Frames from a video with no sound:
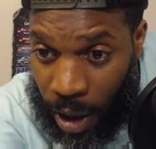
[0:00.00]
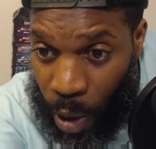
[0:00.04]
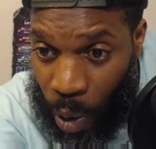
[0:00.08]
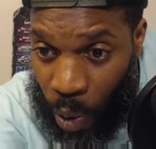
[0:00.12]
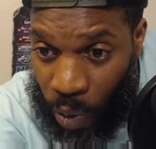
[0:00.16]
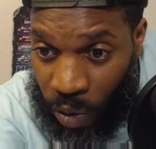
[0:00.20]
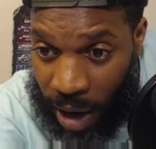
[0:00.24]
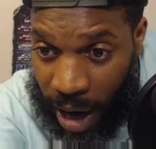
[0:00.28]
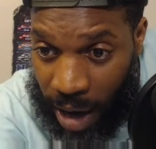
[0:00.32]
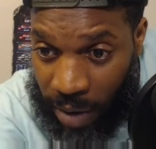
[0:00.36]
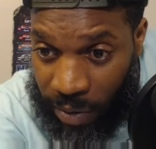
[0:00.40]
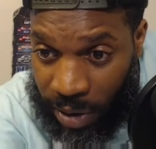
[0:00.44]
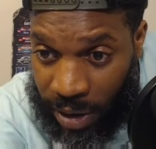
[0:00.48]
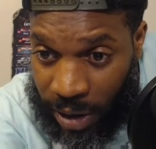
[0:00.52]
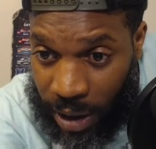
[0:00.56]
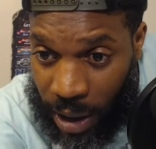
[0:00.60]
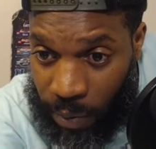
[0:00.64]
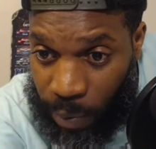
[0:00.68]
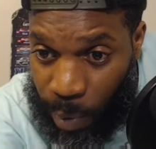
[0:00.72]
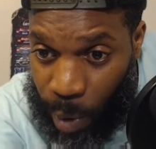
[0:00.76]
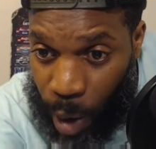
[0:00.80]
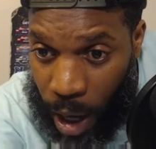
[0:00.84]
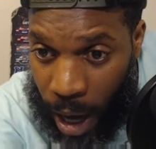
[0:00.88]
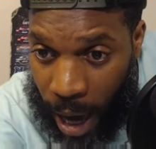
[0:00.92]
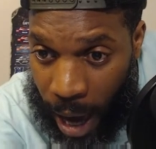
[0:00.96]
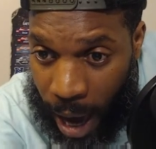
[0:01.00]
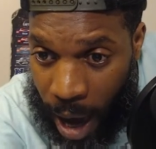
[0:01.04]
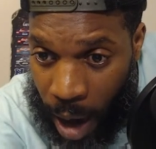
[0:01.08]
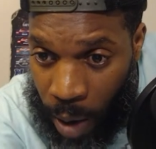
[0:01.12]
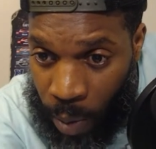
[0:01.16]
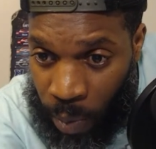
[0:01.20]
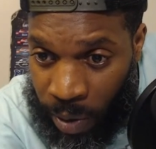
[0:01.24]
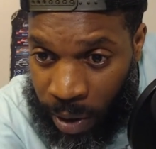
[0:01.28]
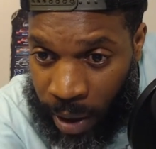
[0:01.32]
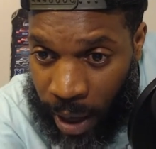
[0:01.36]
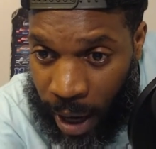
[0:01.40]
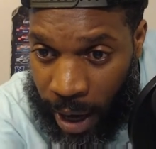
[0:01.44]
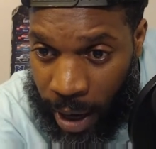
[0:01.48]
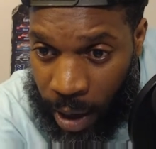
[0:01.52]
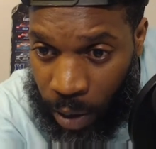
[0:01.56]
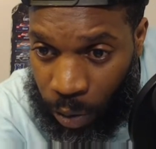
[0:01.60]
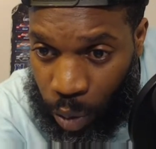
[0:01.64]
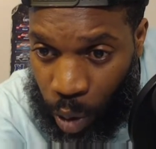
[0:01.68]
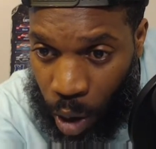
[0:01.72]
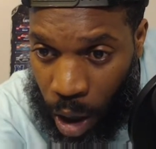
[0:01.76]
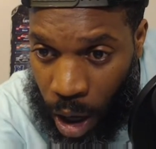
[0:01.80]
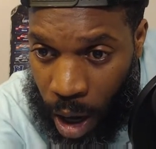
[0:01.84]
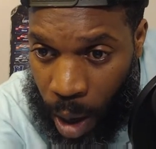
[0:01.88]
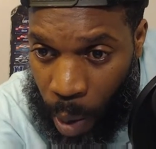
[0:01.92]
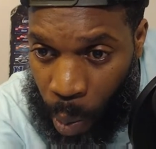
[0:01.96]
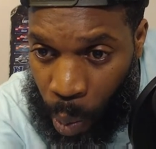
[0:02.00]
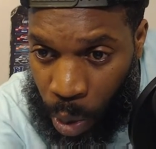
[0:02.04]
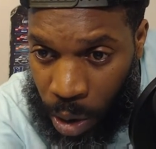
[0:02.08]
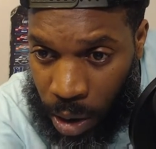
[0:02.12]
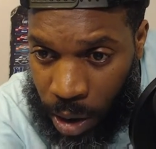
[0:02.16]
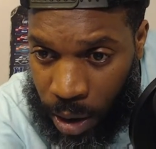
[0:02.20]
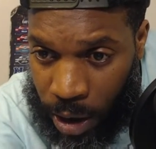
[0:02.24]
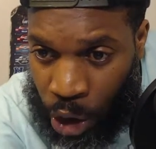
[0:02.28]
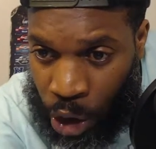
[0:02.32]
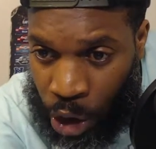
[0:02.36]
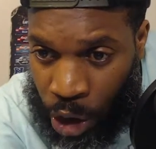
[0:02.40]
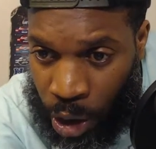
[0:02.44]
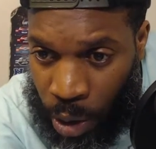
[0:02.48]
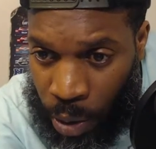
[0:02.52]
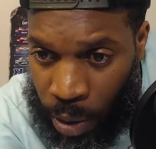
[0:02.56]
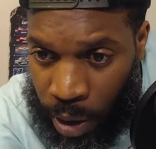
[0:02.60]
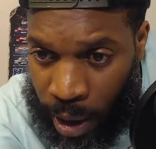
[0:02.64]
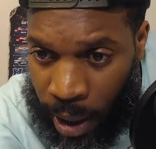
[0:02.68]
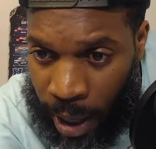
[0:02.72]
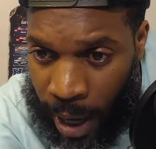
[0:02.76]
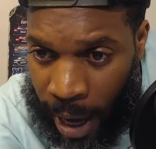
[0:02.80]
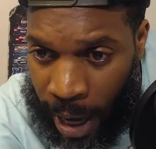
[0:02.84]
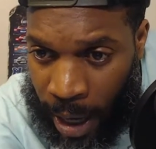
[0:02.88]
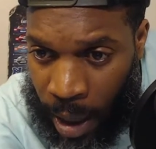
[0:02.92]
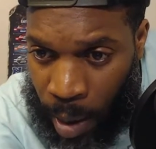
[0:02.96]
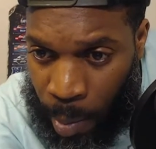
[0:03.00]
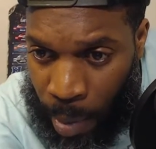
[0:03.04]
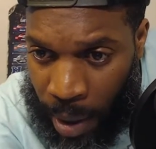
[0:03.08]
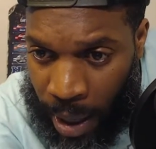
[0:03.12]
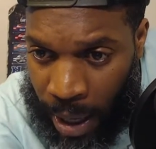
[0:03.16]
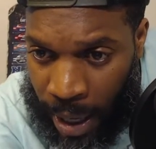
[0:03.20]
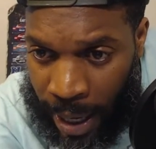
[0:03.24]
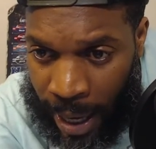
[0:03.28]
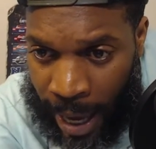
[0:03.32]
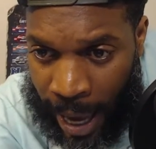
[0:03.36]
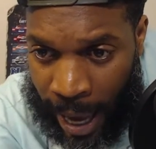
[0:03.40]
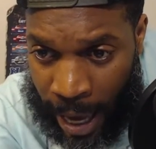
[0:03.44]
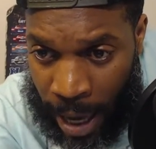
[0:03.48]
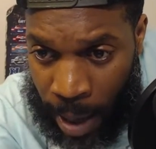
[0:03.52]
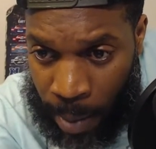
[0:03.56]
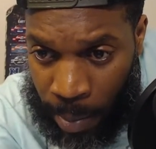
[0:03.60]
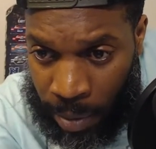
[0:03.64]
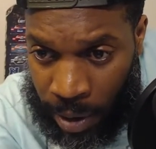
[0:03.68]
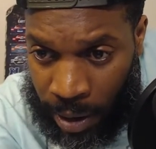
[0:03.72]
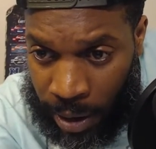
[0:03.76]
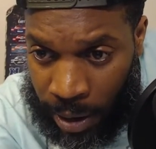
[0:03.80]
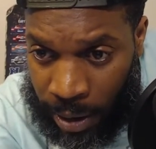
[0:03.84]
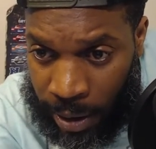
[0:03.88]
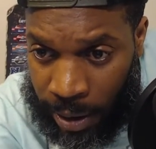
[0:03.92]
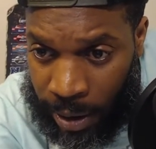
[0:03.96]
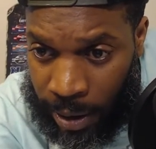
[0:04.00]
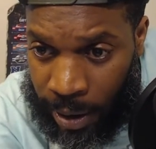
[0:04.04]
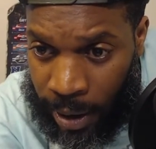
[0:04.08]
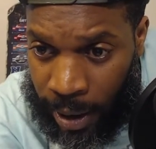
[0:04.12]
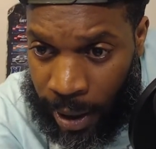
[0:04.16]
wide receiver, Godwin, A-Rod, Woods, Judy, AB, Hamler.